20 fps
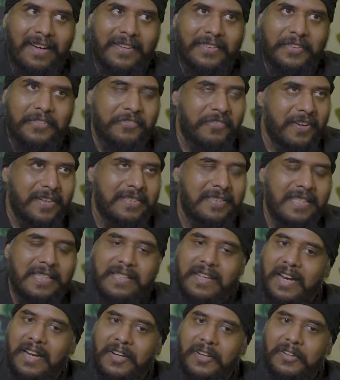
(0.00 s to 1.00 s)
The first
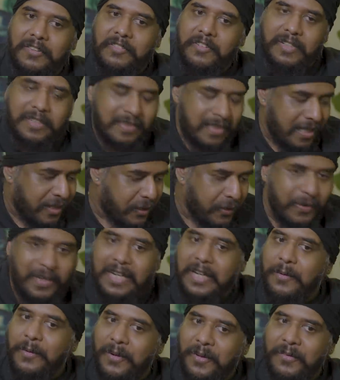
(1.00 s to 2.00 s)
thing that I look for is, like, do you
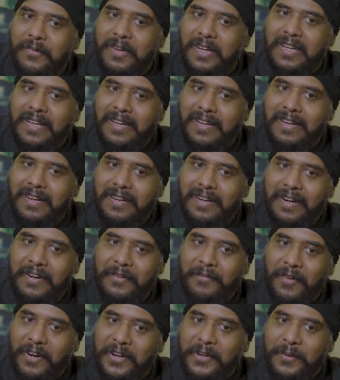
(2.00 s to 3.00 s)
really want to work here?
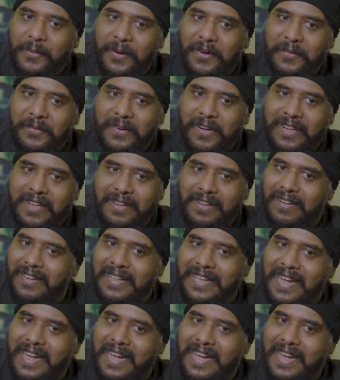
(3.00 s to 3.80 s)
And why do you want to work here?